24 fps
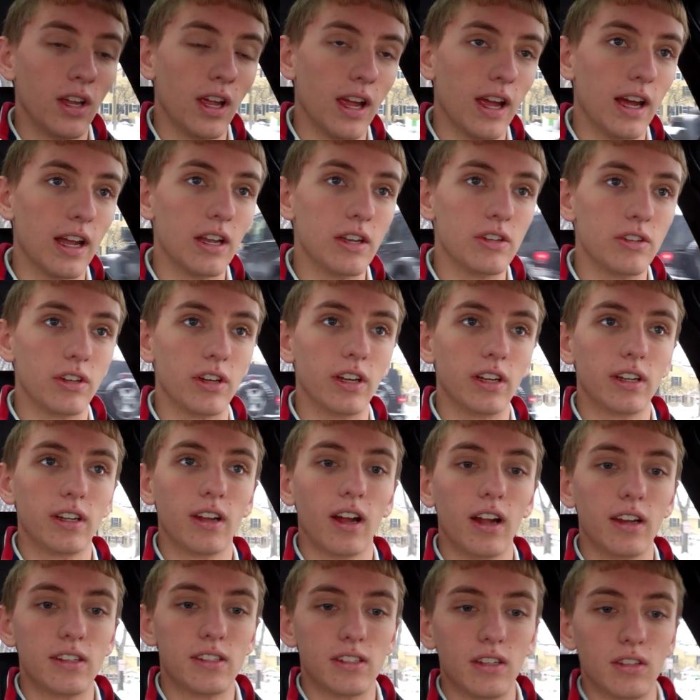and you get
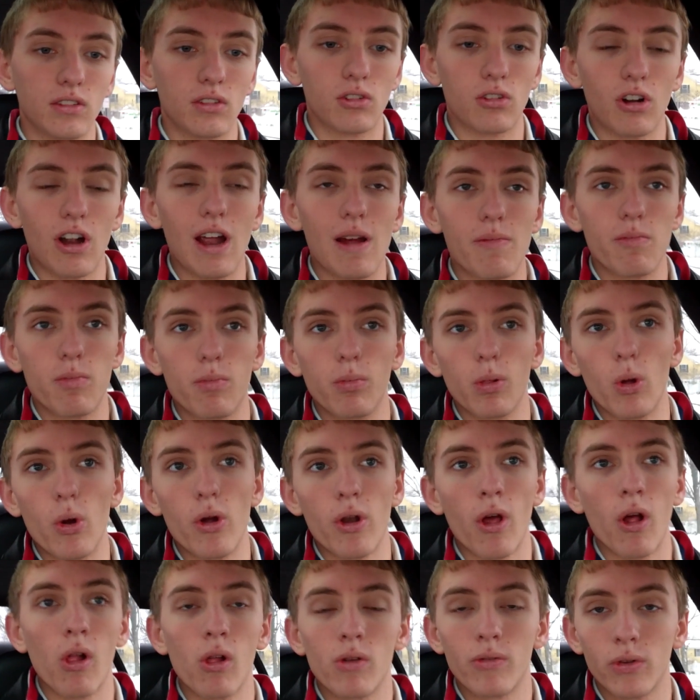constant crap
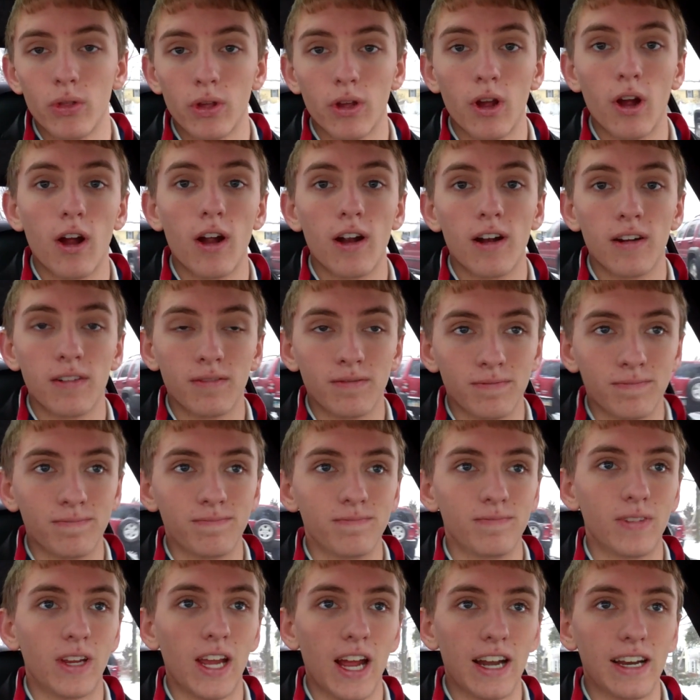blowing all over the car,
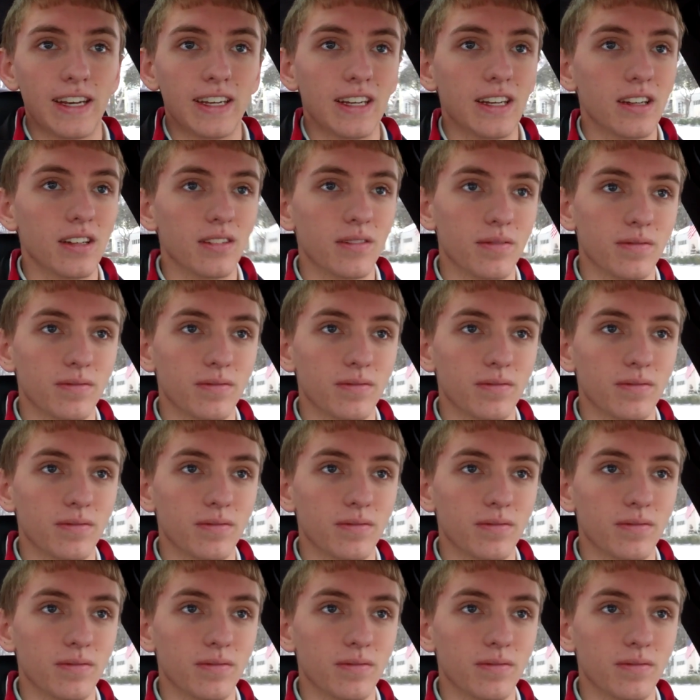you kind of need it.